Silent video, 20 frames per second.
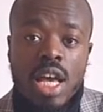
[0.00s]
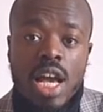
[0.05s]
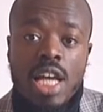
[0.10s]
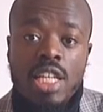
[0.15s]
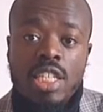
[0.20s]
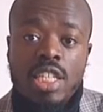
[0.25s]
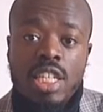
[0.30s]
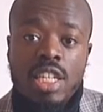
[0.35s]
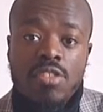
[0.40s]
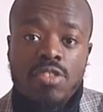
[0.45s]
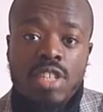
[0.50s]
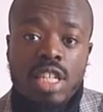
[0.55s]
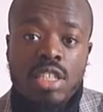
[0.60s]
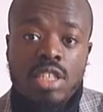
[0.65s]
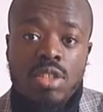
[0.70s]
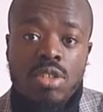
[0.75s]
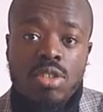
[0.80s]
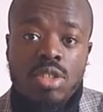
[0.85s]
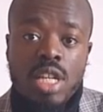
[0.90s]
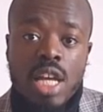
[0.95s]
as it gives their
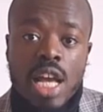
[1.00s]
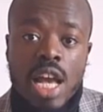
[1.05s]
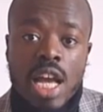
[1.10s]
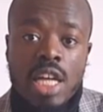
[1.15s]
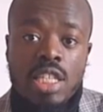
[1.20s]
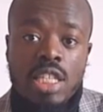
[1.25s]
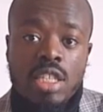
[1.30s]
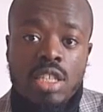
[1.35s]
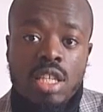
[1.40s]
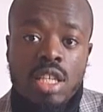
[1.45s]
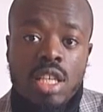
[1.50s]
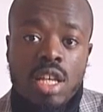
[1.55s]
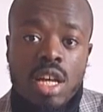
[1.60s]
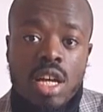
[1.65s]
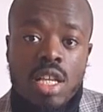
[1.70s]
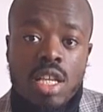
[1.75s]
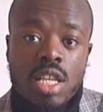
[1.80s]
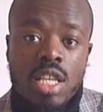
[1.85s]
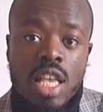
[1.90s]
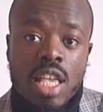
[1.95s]
children access to
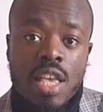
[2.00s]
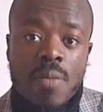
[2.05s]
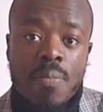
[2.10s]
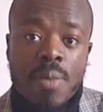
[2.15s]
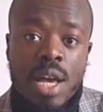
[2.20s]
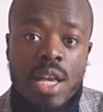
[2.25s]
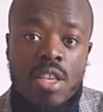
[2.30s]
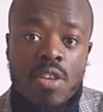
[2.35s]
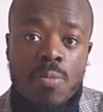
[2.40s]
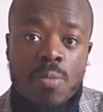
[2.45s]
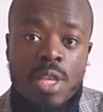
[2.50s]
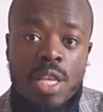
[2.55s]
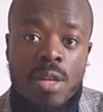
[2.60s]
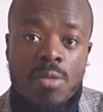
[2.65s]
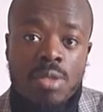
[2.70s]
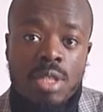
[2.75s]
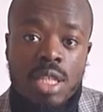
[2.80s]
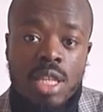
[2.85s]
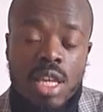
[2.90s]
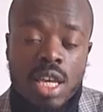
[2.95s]
learning that they might not have been able
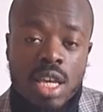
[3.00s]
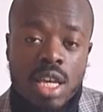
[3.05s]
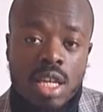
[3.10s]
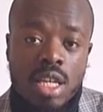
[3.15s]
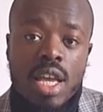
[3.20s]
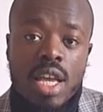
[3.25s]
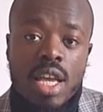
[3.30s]
to get.